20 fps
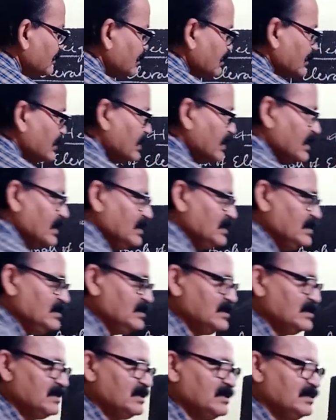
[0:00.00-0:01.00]
Clear?
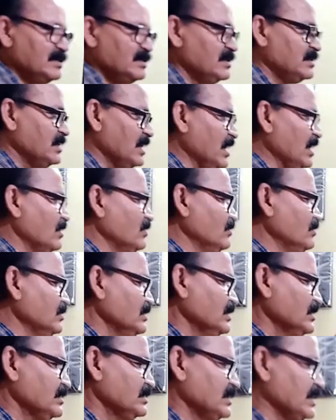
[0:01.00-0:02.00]
Now
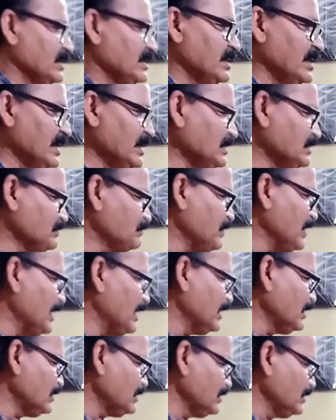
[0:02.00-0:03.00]
the next
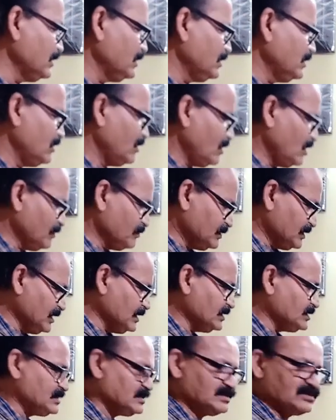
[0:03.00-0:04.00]
part of
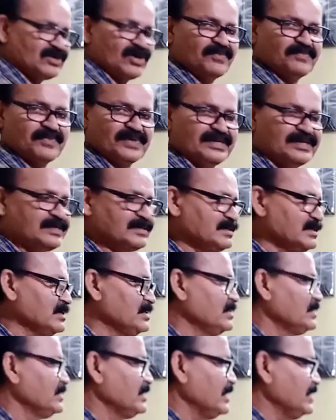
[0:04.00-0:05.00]
this topic
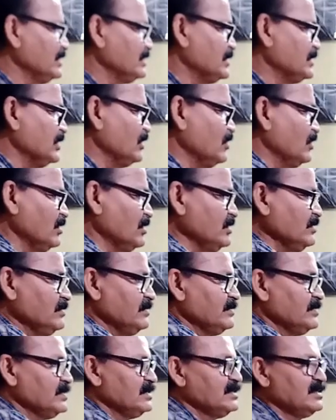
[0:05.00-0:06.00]
is your
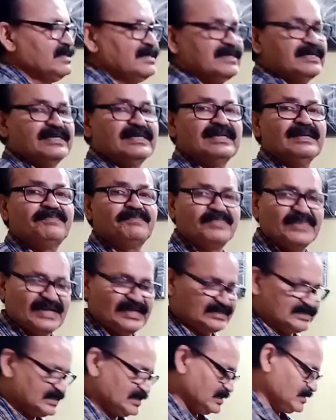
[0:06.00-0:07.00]

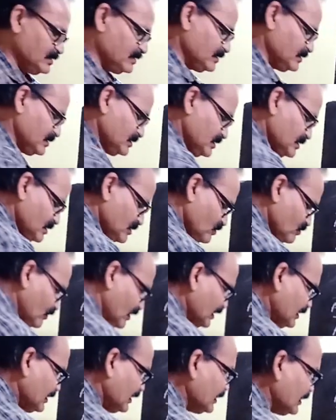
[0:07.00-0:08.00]
depression.
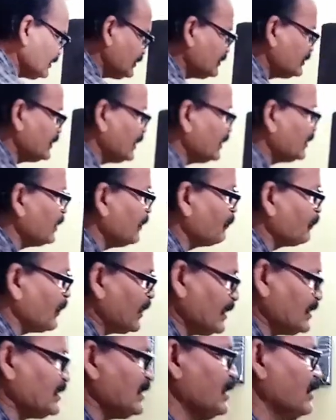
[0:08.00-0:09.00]
What does the
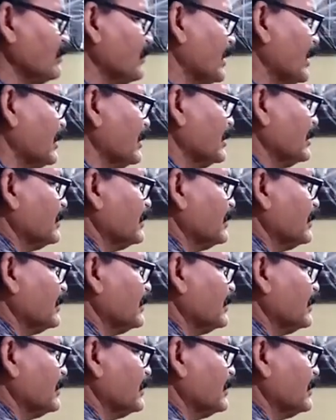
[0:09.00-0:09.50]
depression mean?